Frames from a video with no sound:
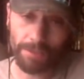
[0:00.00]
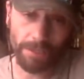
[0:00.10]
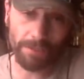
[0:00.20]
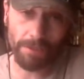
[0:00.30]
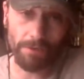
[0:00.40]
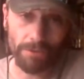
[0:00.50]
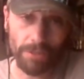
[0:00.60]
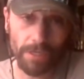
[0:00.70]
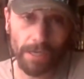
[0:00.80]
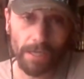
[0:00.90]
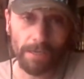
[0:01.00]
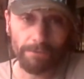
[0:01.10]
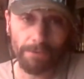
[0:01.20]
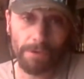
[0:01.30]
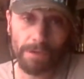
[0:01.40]
nonsense coach.
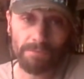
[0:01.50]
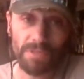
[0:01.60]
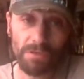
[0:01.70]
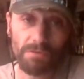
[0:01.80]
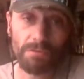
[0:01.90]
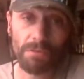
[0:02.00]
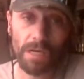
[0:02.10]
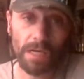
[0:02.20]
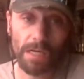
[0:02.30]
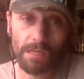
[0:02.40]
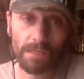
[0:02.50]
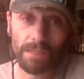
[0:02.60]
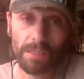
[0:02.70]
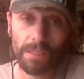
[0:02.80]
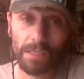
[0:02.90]
For him
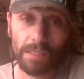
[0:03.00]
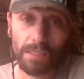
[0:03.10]
to